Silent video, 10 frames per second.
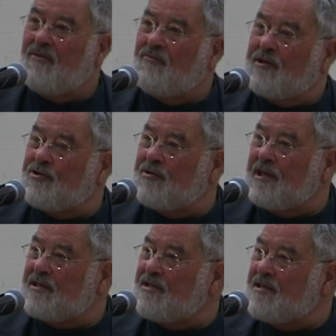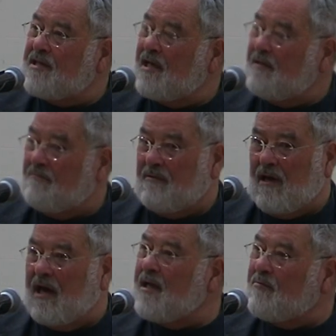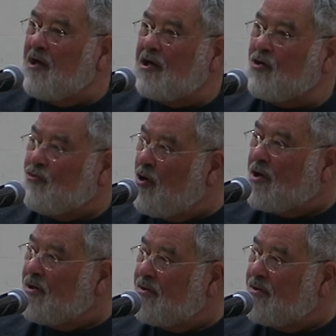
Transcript: Richard Nixon said, "I am not a crook."